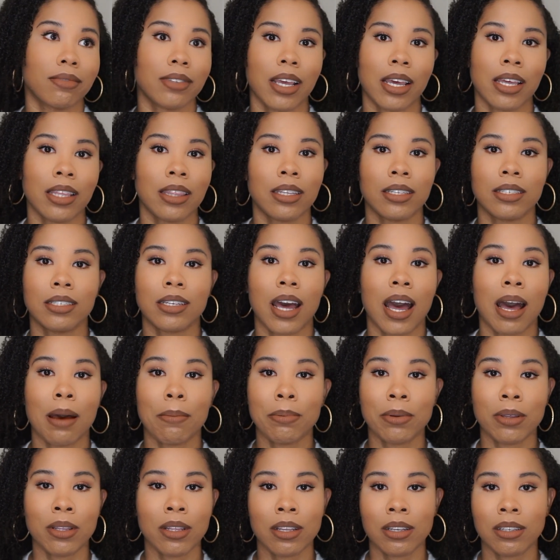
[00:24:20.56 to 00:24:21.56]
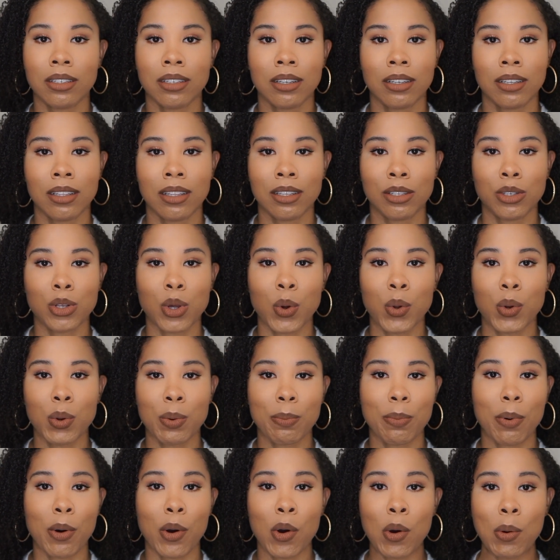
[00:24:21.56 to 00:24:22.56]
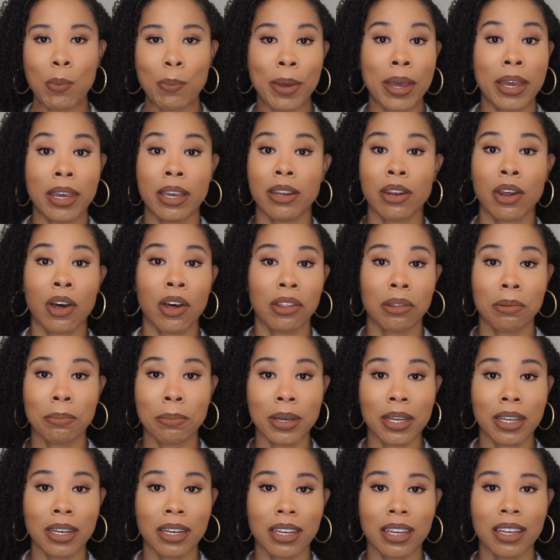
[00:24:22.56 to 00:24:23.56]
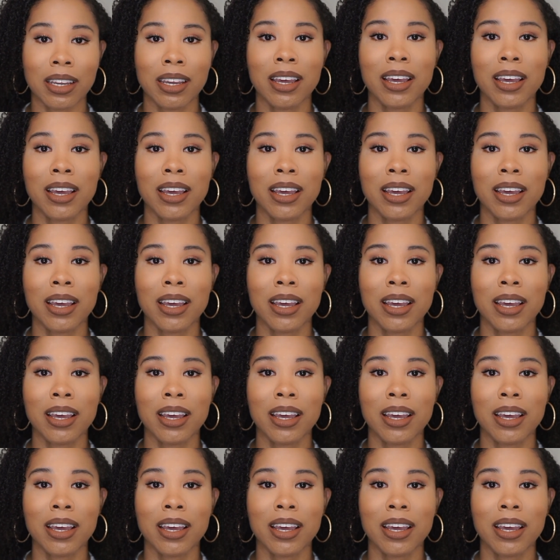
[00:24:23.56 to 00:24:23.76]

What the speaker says: at the top of the totem pole making all the money.